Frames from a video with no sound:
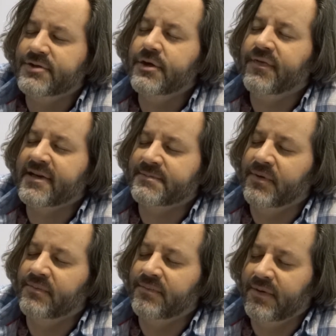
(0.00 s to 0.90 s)
two things,
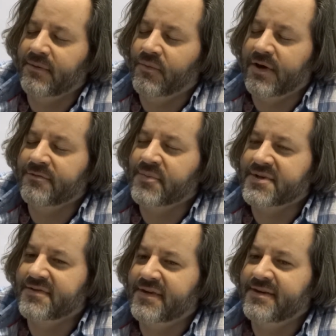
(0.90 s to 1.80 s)
but one of them
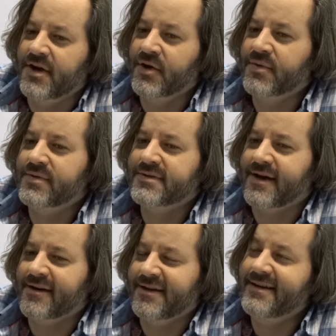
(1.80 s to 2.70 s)
was the nose
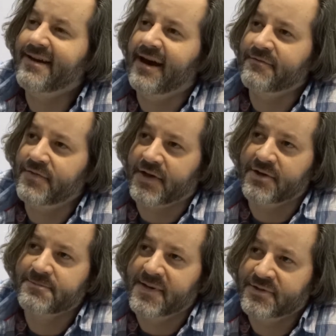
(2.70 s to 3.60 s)
on Egon for the
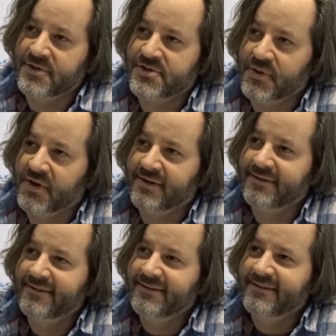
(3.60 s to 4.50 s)
Ghostbusters short.
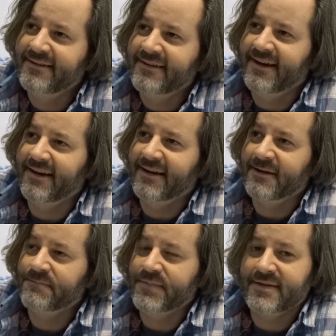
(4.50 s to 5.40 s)

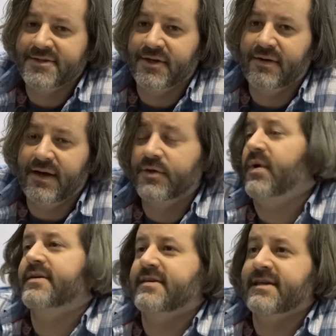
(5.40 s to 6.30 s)
And so
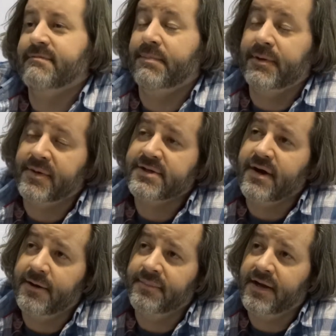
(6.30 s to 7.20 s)
otherwise, it's going to be pretty much
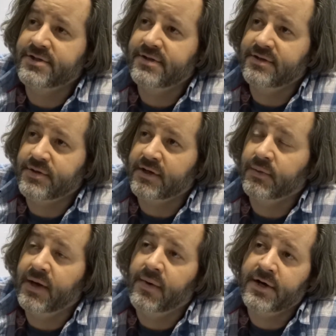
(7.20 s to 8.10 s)
carte blanche to draw it
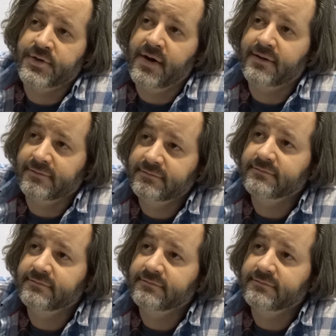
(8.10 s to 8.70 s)
the way I want to draw it.